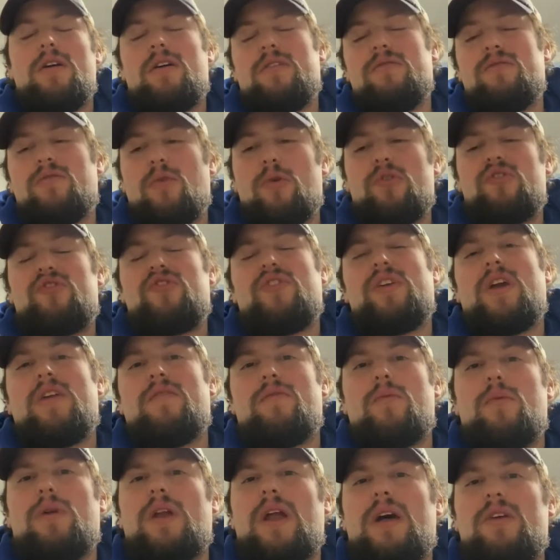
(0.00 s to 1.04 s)
Unfortunately,
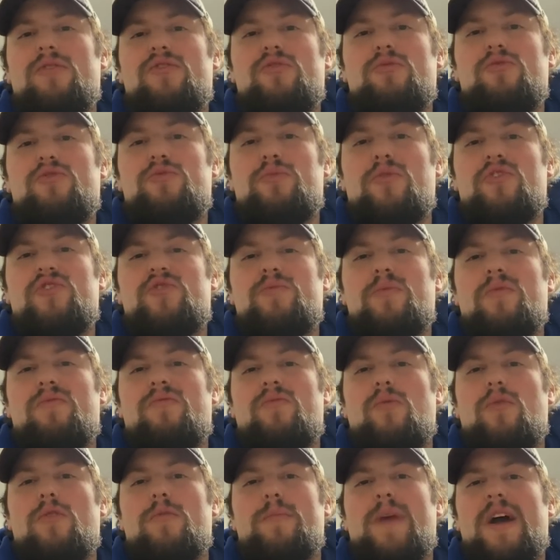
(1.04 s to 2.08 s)
everyone else who was supposed to
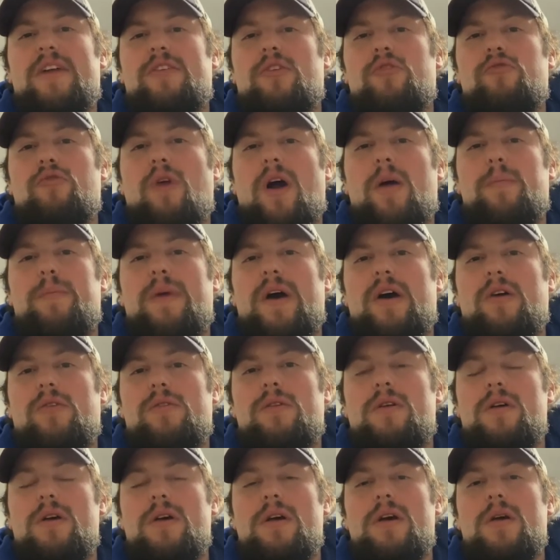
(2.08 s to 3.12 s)
perform had to drop
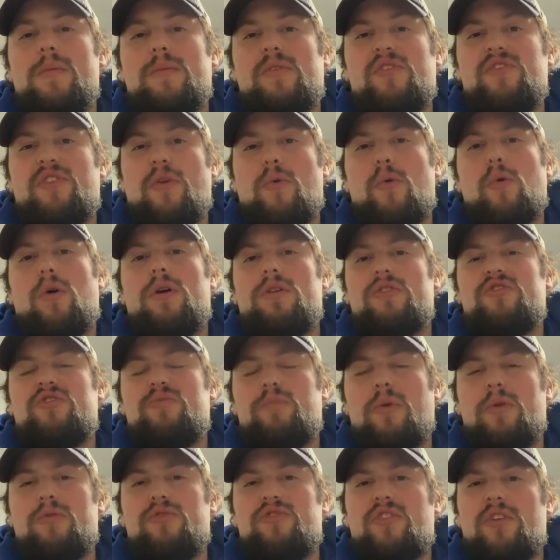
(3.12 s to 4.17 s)
out because they were all
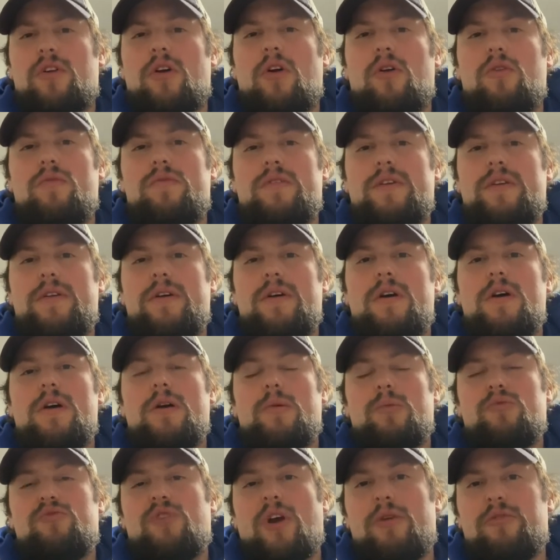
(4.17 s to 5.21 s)
exposed to COVID,
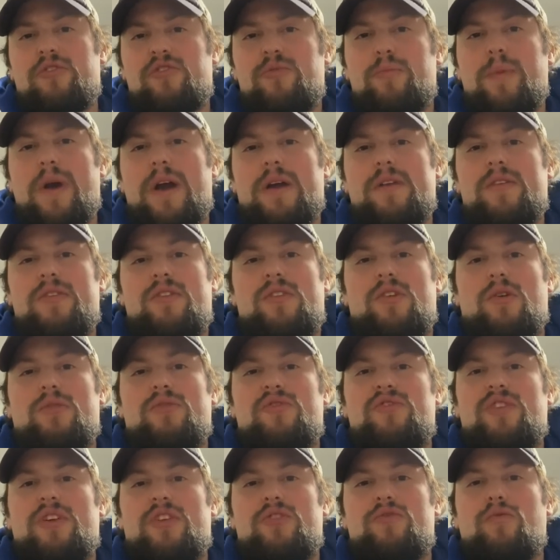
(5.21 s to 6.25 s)
which I respect. You know,
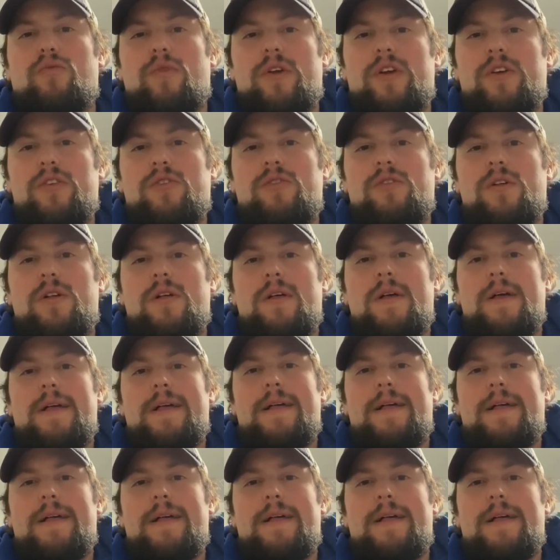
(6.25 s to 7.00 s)
this thing's real.